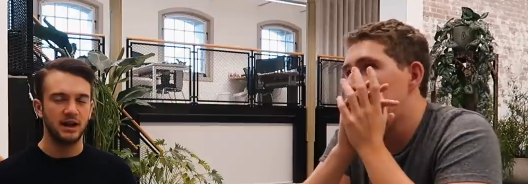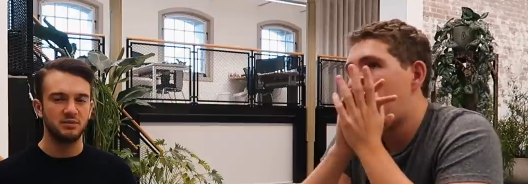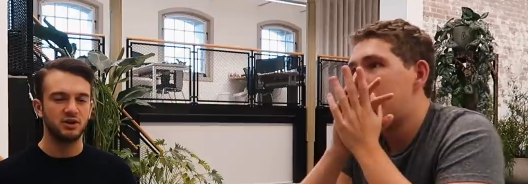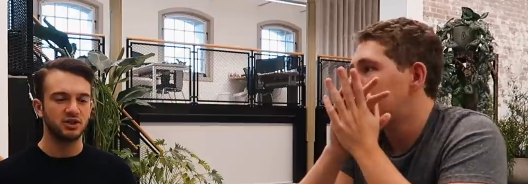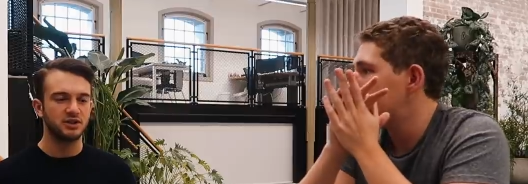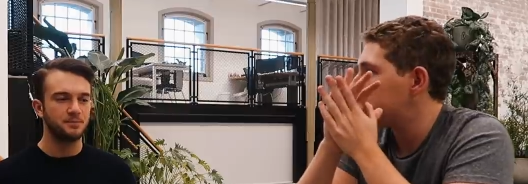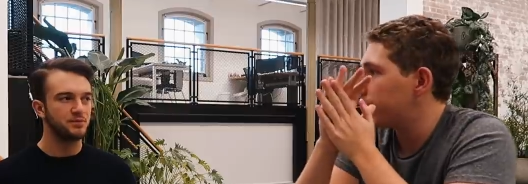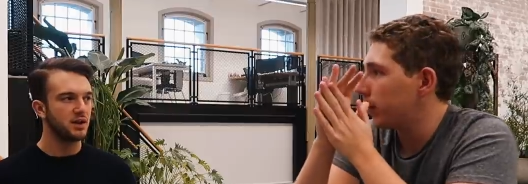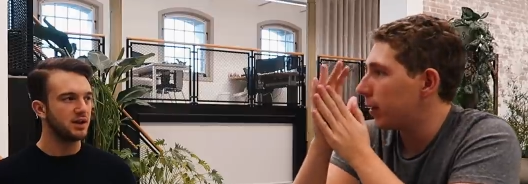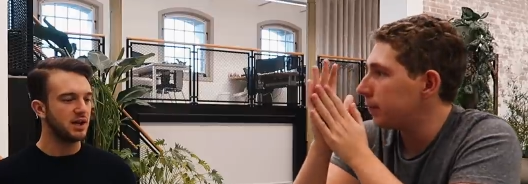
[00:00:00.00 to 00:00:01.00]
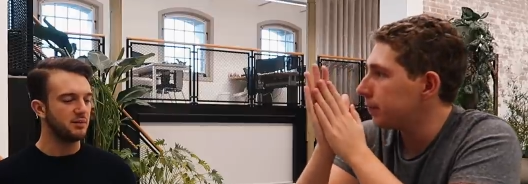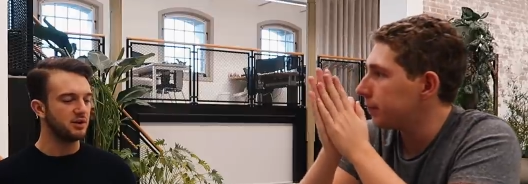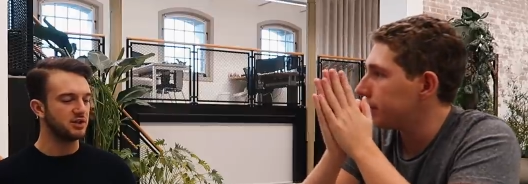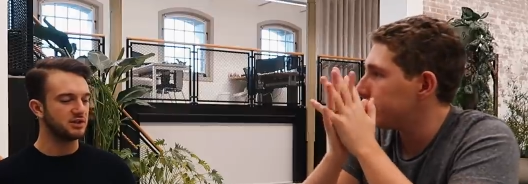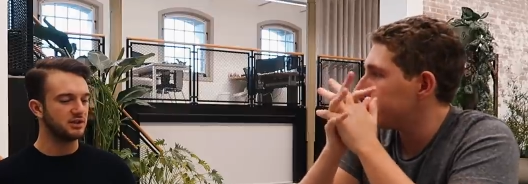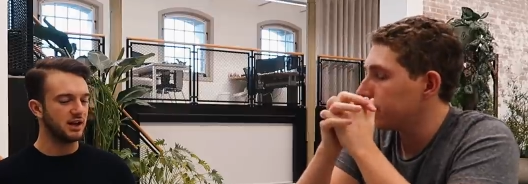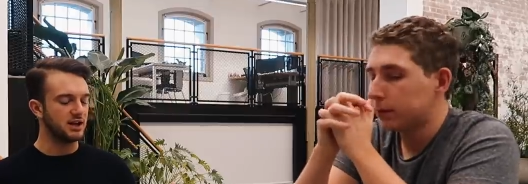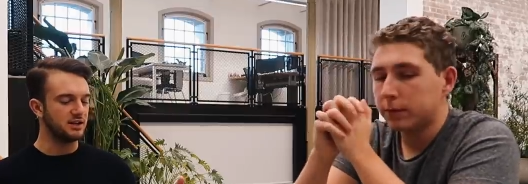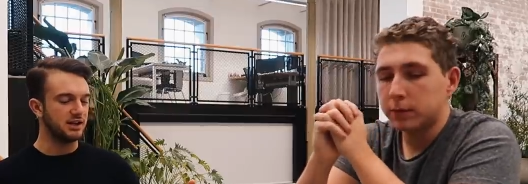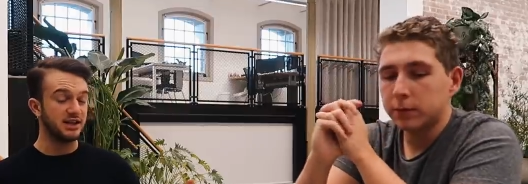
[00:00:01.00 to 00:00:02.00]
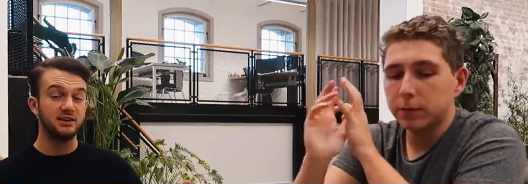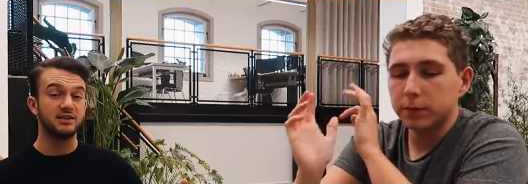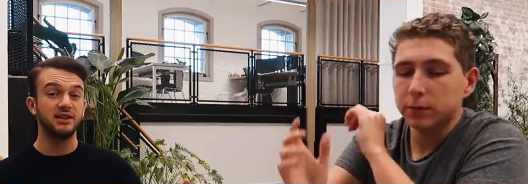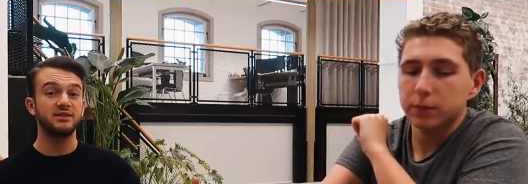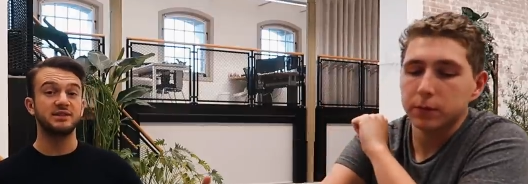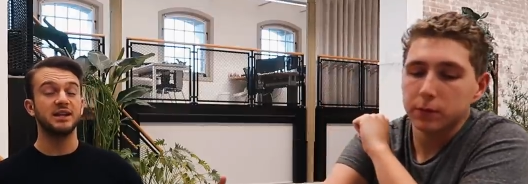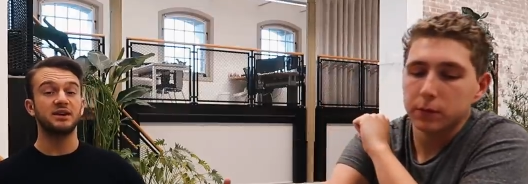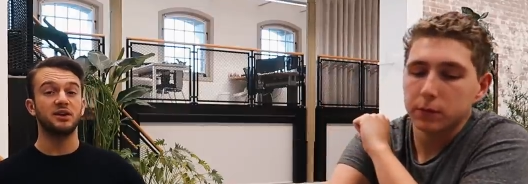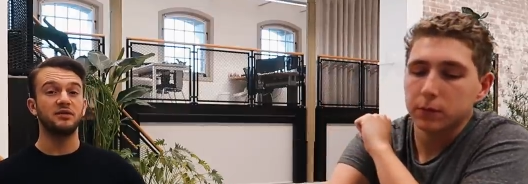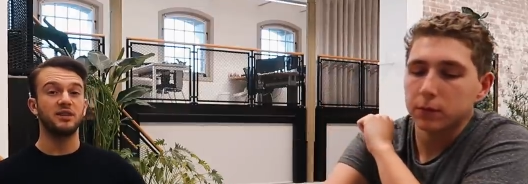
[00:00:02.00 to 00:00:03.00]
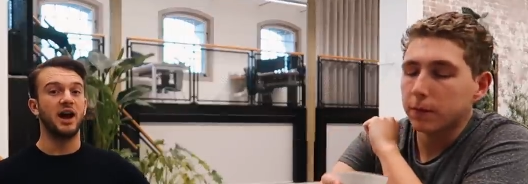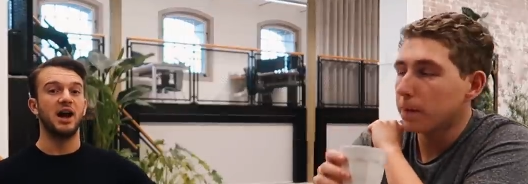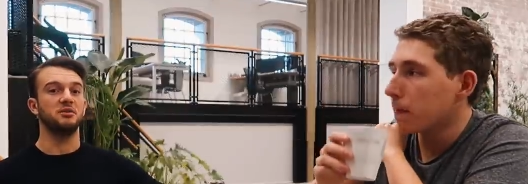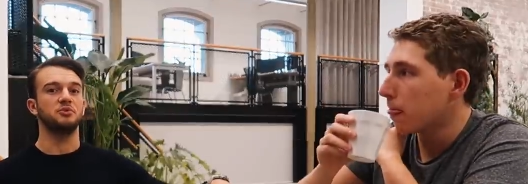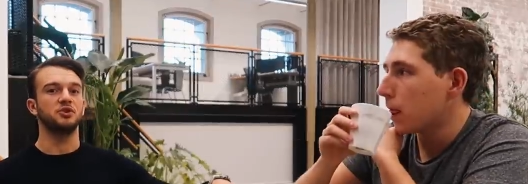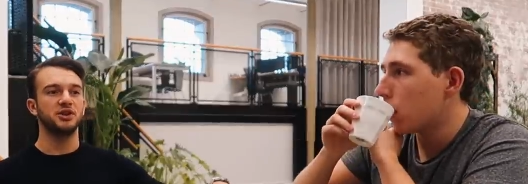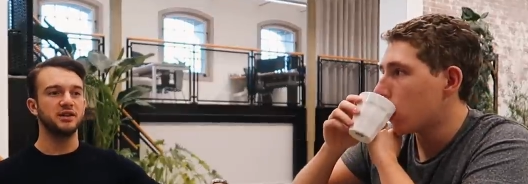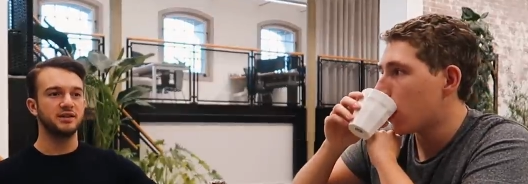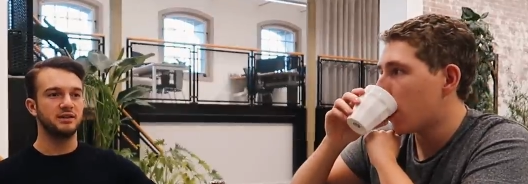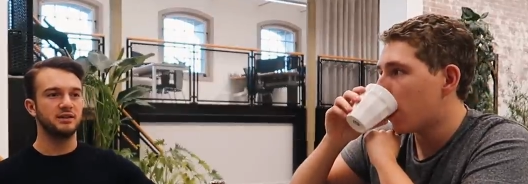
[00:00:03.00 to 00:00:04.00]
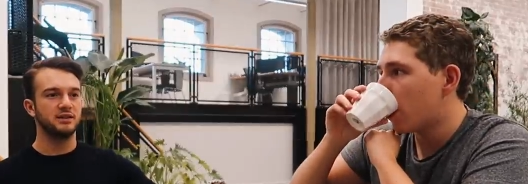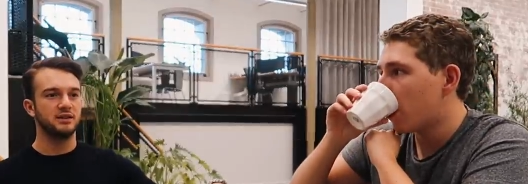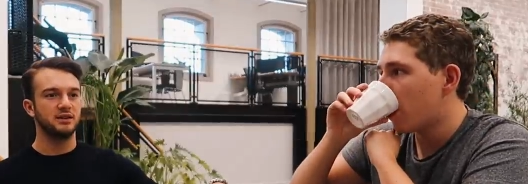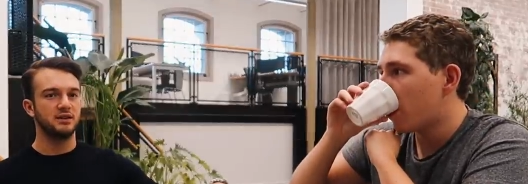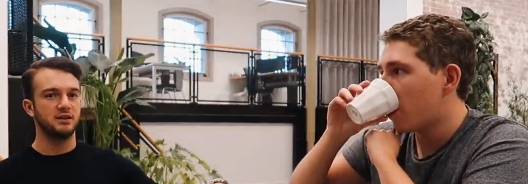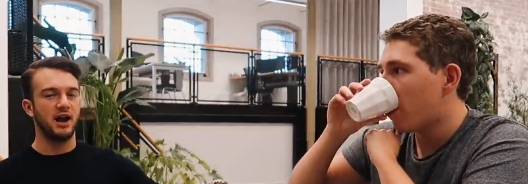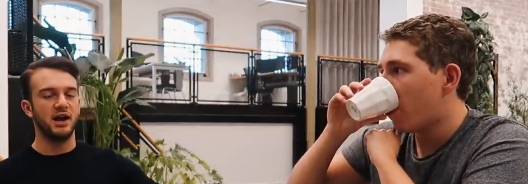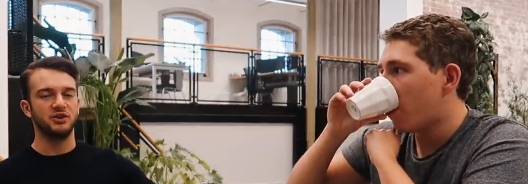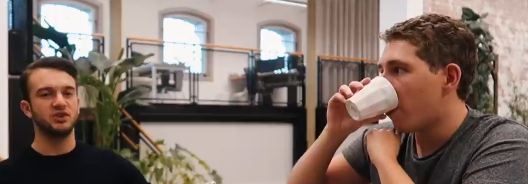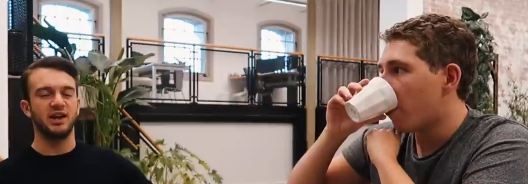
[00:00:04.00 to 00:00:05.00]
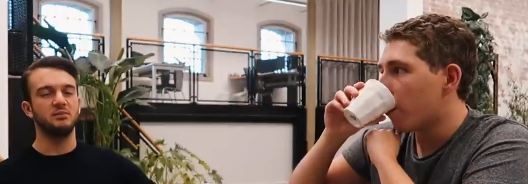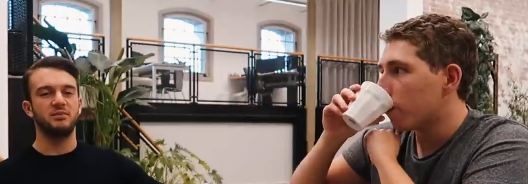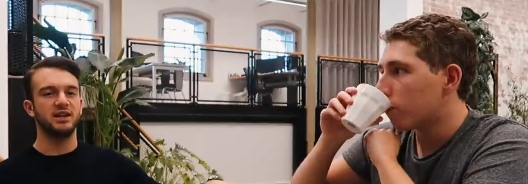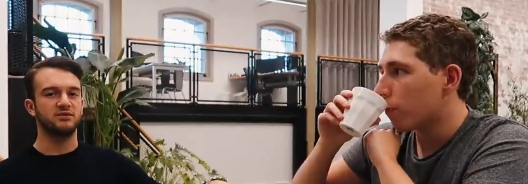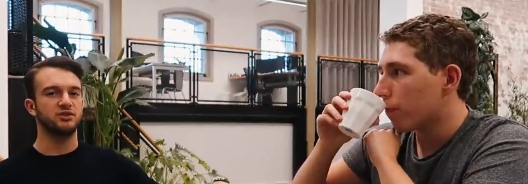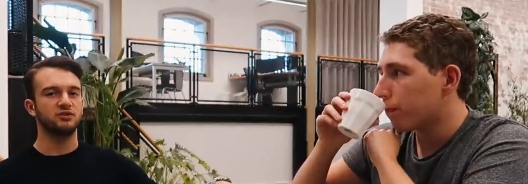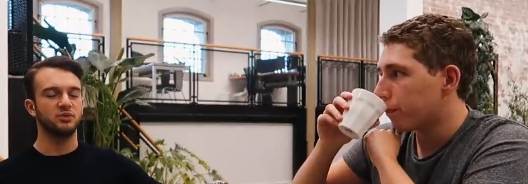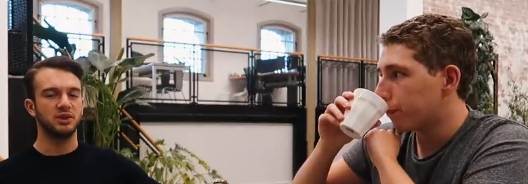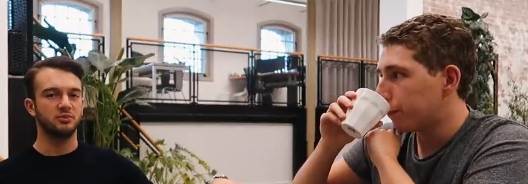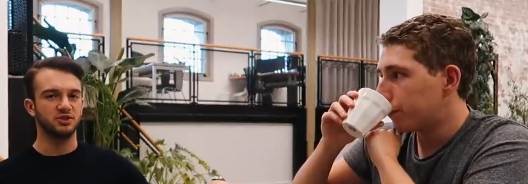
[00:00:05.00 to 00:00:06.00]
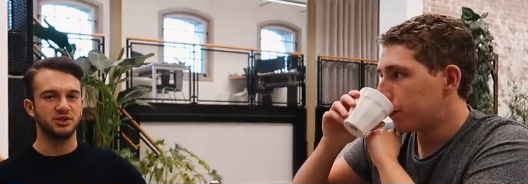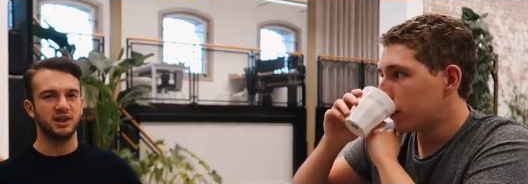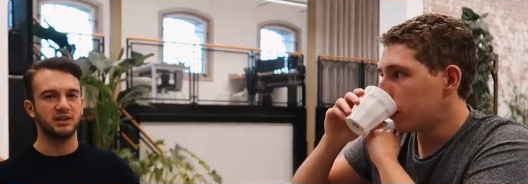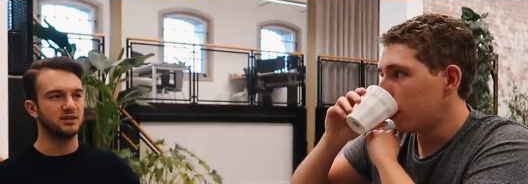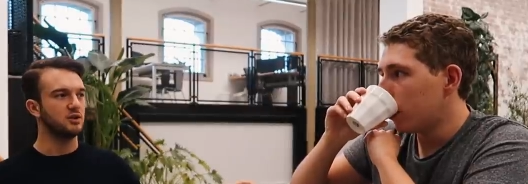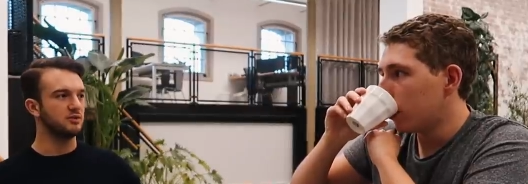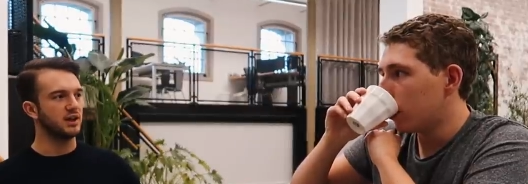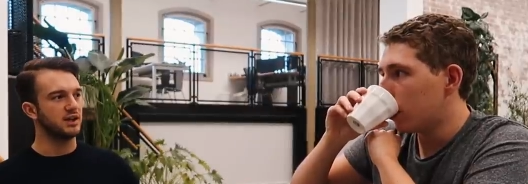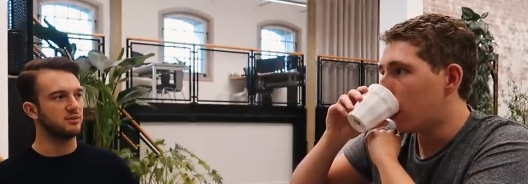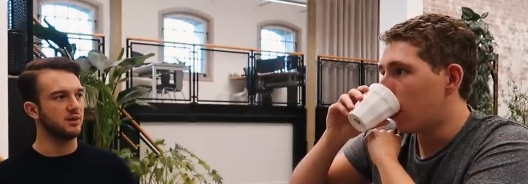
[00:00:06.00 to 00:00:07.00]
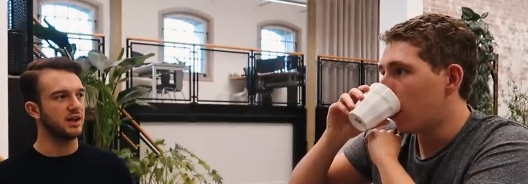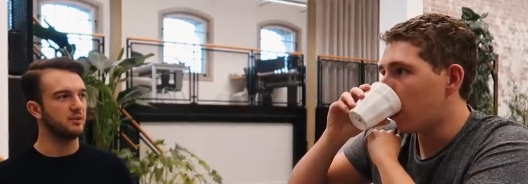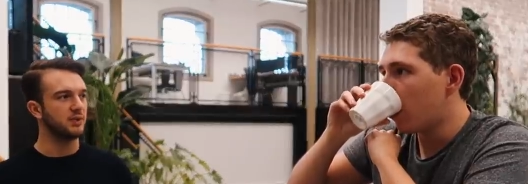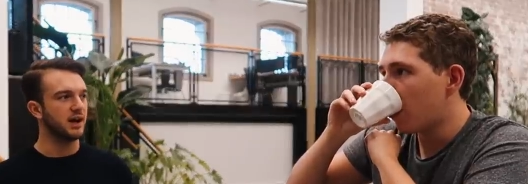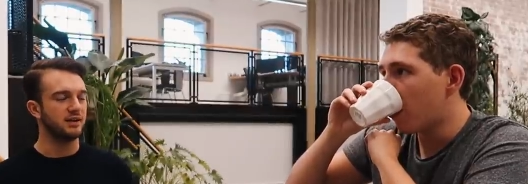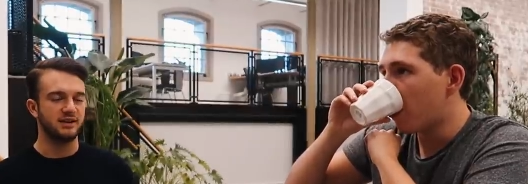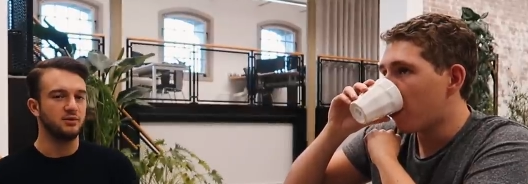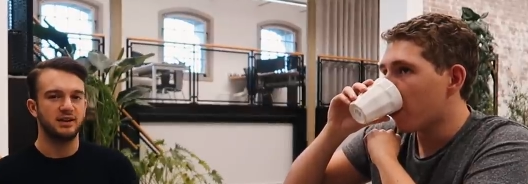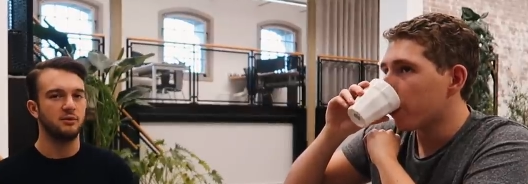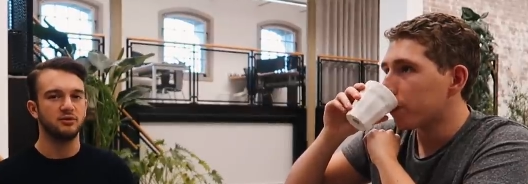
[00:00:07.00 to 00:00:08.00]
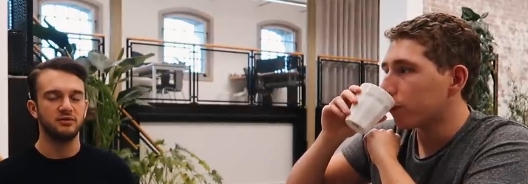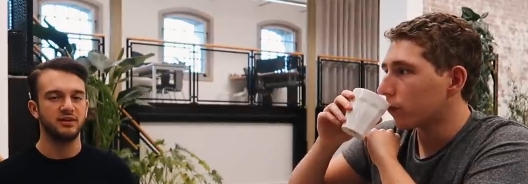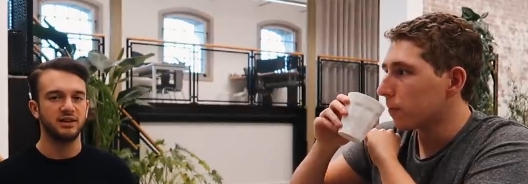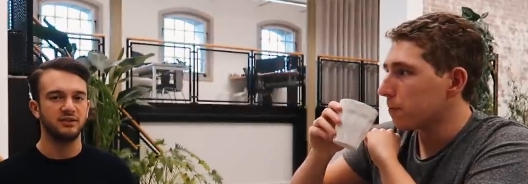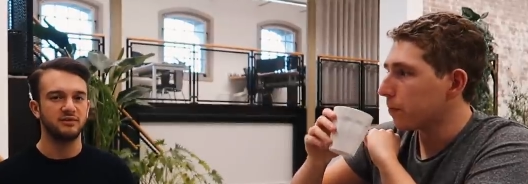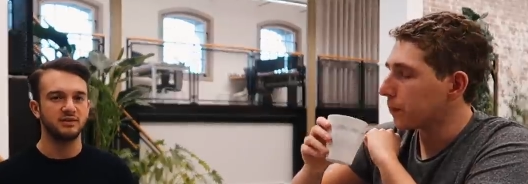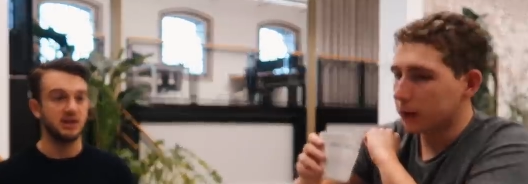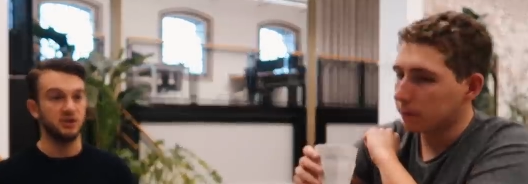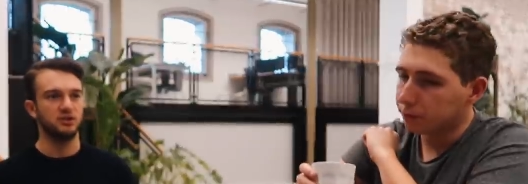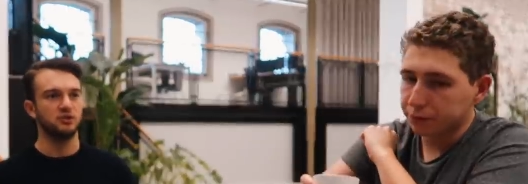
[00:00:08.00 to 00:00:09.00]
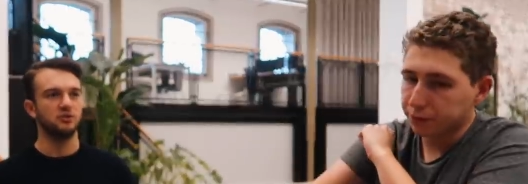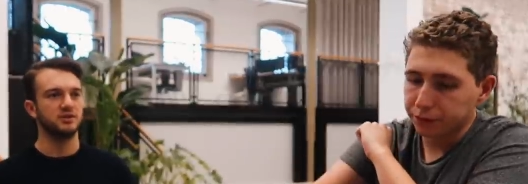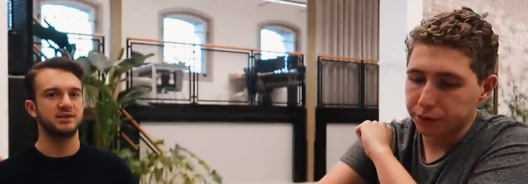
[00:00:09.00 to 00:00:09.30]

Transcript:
Speaker 1: be like, pennies because, for them. Yeah, because like you, you, could even take it off the ad budget and just get them better results with the budget that you know that you're uh-huh. working with, and they would they wouldn't feel a difference. And your